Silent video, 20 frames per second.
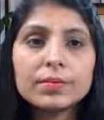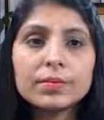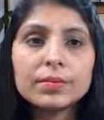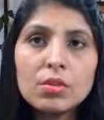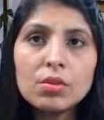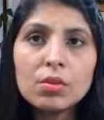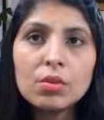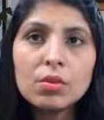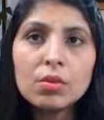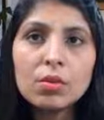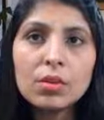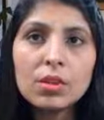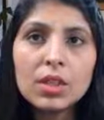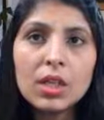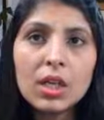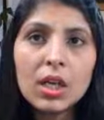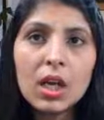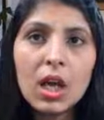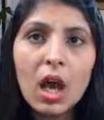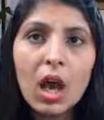So
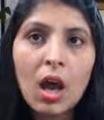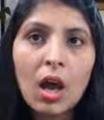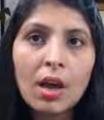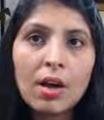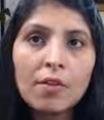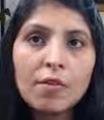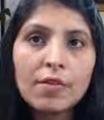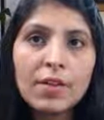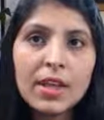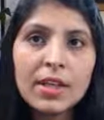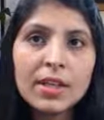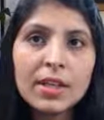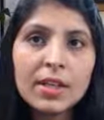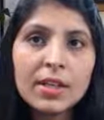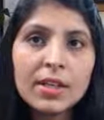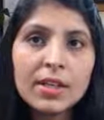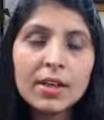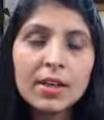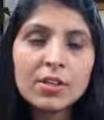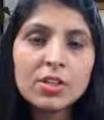the car, when
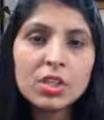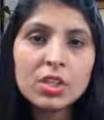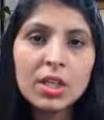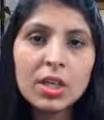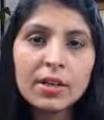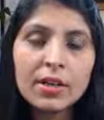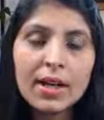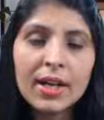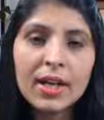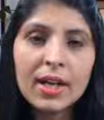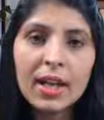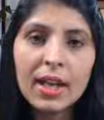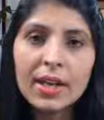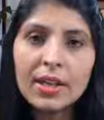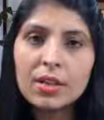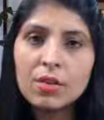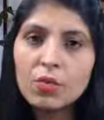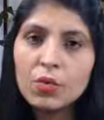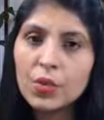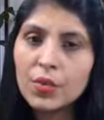it touched the red
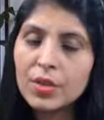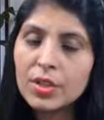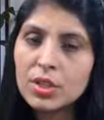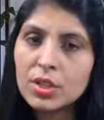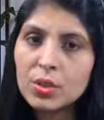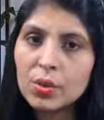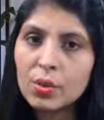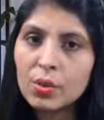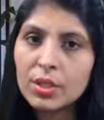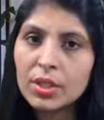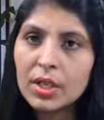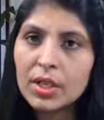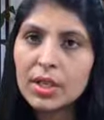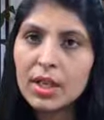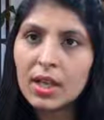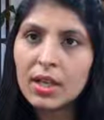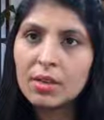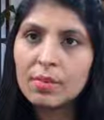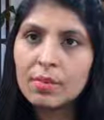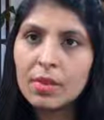line, we will store the
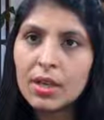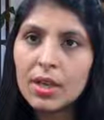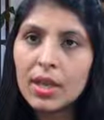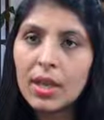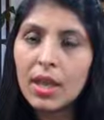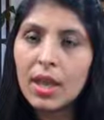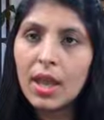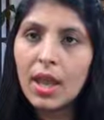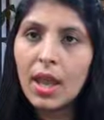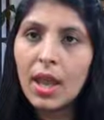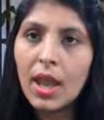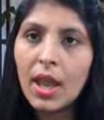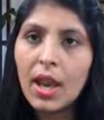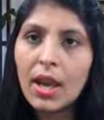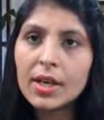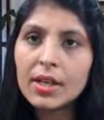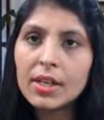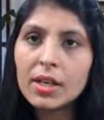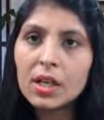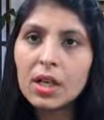time,
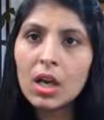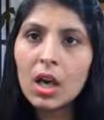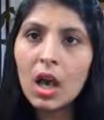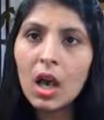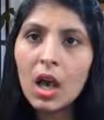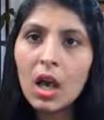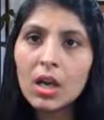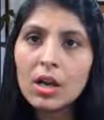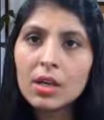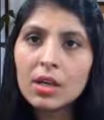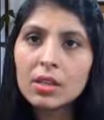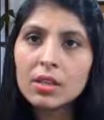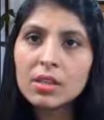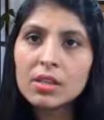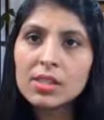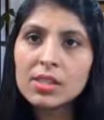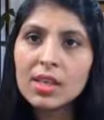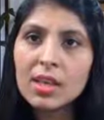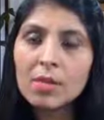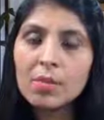and
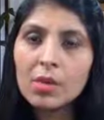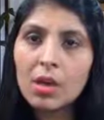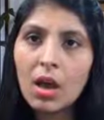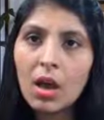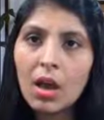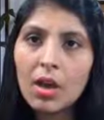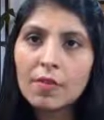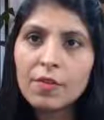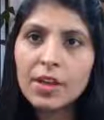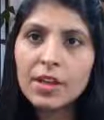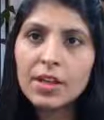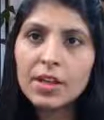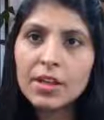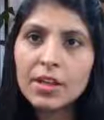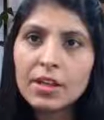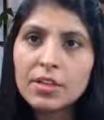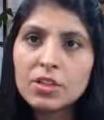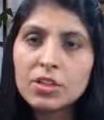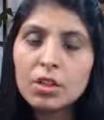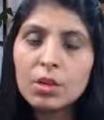the same car, when it
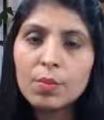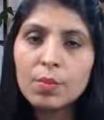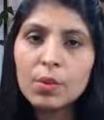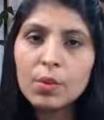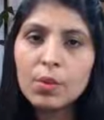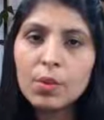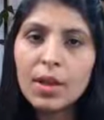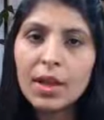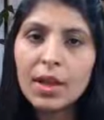touched the blue